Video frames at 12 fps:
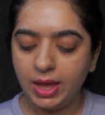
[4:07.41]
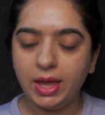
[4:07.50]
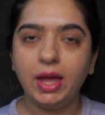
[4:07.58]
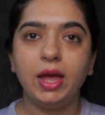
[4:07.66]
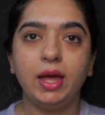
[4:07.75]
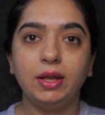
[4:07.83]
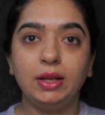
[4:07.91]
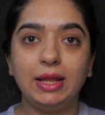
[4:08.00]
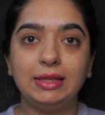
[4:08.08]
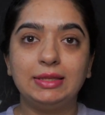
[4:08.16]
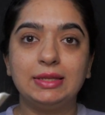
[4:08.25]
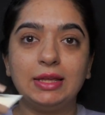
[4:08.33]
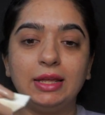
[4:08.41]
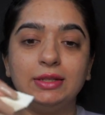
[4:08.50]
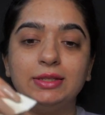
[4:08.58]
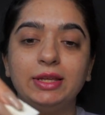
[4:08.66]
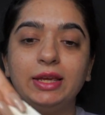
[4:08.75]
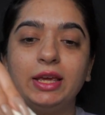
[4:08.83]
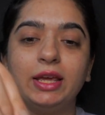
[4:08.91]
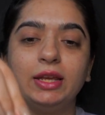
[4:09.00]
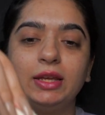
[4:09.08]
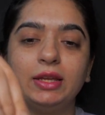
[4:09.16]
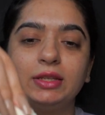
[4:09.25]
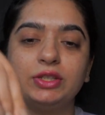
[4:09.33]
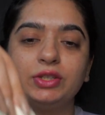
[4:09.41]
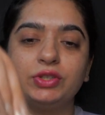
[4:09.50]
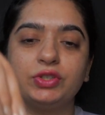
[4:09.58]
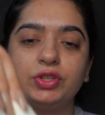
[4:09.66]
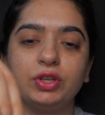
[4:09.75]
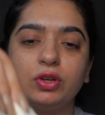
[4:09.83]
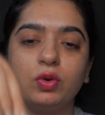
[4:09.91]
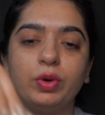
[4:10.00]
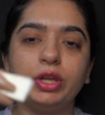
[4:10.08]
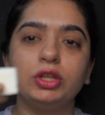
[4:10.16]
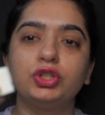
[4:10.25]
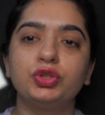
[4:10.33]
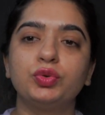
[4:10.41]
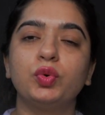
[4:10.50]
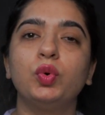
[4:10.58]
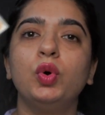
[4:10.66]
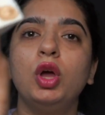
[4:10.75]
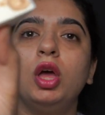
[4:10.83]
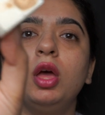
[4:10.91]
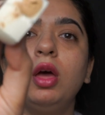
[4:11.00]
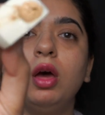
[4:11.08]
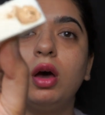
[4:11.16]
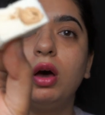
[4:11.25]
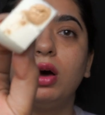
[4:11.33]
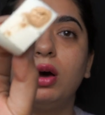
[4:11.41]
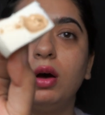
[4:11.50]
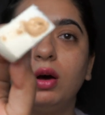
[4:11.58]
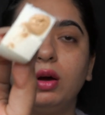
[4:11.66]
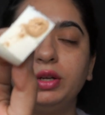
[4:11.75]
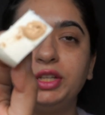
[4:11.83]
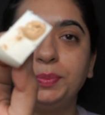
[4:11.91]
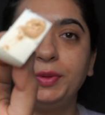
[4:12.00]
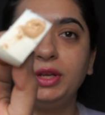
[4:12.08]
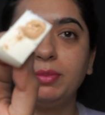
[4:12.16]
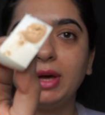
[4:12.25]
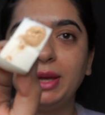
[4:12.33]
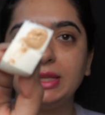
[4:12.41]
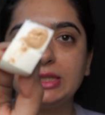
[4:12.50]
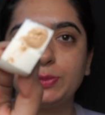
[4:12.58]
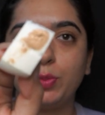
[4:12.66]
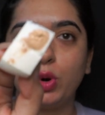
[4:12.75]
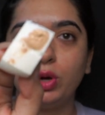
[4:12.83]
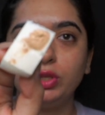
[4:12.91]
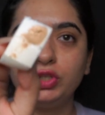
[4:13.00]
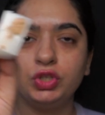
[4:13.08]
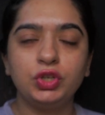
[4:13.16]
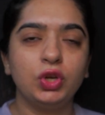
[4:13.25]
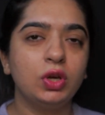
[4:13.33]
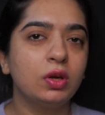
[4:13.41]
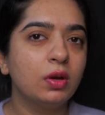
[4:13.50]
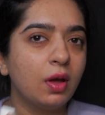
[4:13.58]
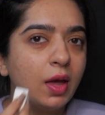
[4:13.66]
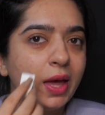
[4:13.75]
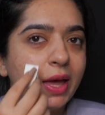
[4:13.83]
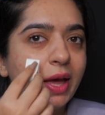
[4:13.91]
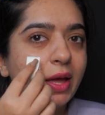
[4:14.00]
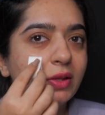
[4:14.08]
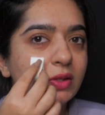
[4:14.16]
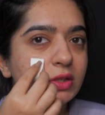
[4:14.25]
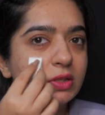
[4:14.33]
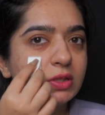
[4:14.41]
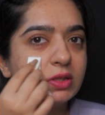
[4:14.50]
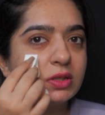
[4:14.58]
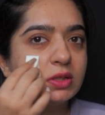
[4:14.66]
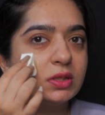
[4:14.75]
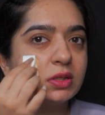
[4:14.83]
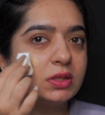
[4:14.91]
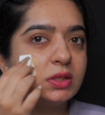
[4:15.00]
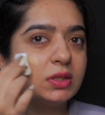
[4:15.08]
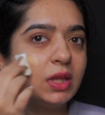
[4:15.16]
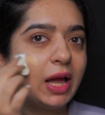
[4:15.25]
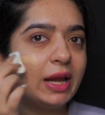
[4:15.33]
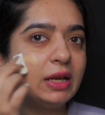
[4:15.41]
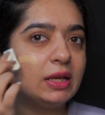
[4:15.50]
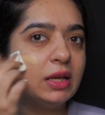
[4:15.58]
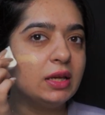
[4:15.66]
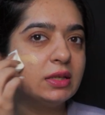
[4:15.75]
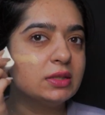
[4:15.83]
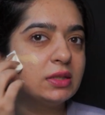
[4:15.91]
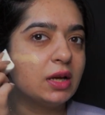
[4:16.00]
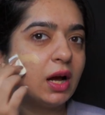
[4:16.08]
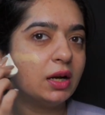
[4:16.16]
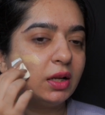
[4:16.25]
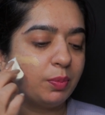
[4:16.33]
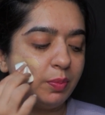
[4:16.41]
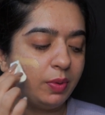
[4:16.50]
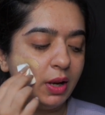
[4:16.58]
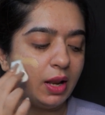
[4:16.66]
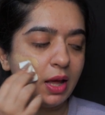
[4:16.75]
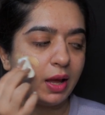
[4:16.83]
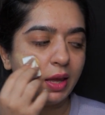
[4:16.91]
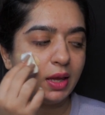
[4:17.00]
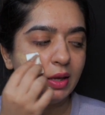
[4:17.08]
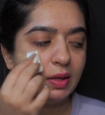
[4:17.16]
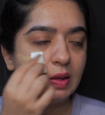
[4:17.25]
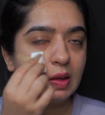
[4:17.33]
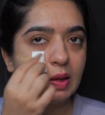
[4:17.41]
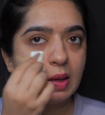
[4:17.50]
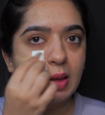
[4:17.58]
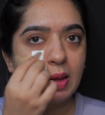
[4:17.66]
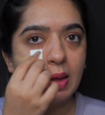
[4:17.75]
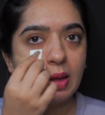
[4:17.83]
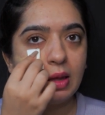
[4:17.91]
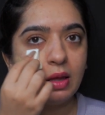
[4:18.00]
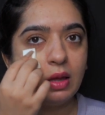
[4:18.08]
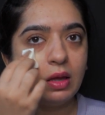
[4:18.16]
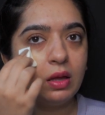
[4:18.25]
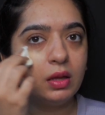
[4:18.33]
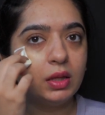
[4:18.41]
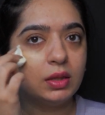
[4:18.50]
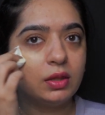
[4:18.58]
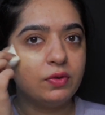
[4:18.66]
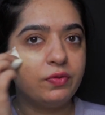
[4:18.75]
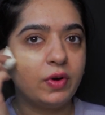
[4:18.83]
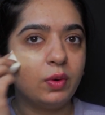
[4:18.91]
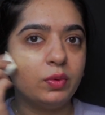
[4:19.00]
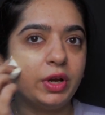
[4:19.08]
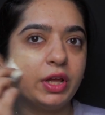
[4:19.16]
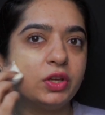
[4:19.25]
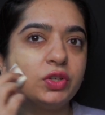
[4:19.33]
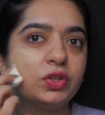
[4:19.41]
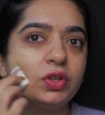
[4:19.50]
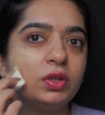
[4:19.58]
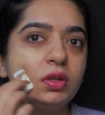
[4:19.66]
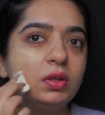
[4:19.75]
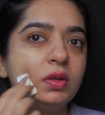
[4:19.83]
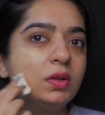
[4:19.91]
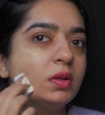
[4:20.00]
And let's dig in. Just going to dip in my sponge and just slightly start applying the foundation.